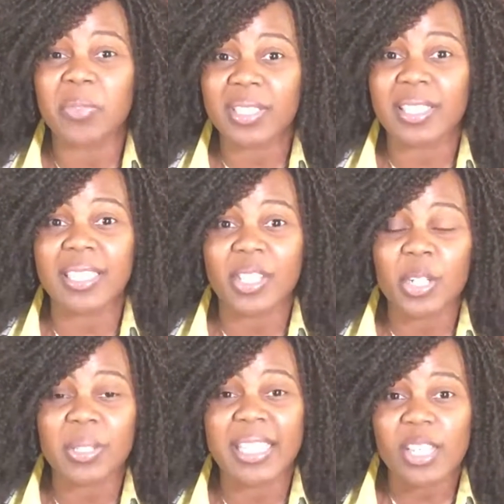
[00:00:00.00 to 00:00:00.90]

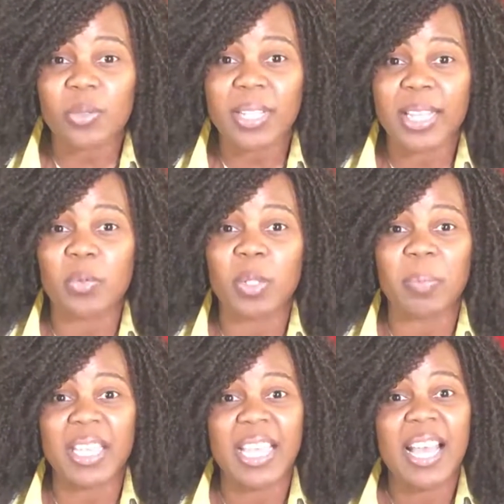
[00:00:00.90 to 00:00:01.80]
the Israelites
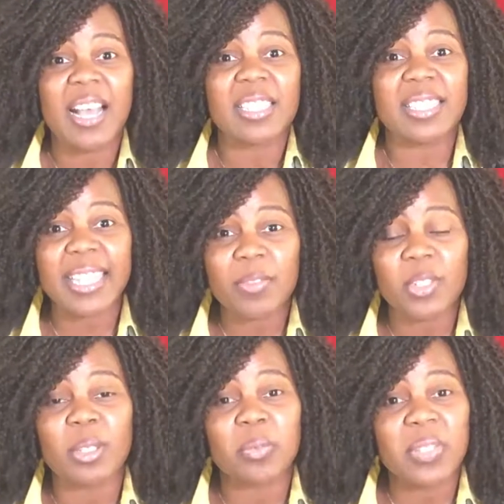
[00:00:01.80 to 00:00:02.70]
would be
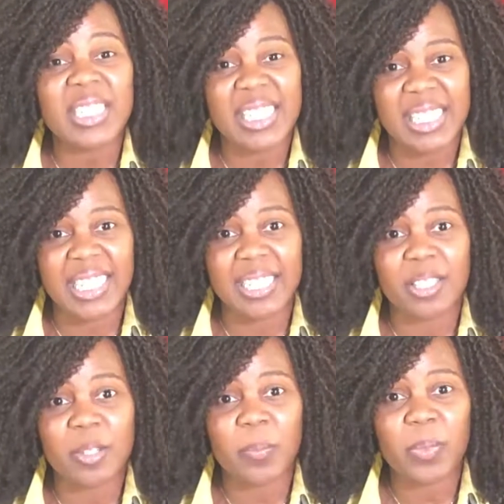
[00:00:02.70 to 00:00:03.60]
slaves to the
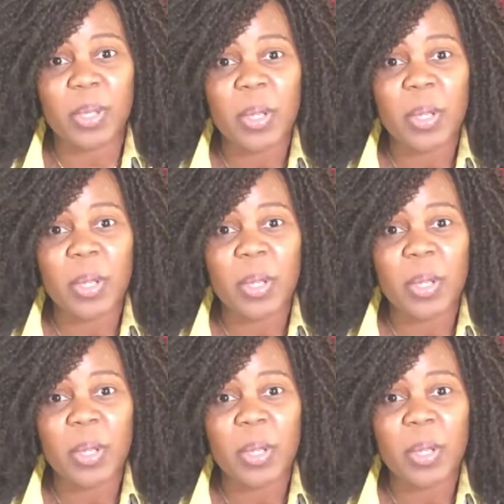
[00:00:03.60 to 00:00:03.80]
Philistines.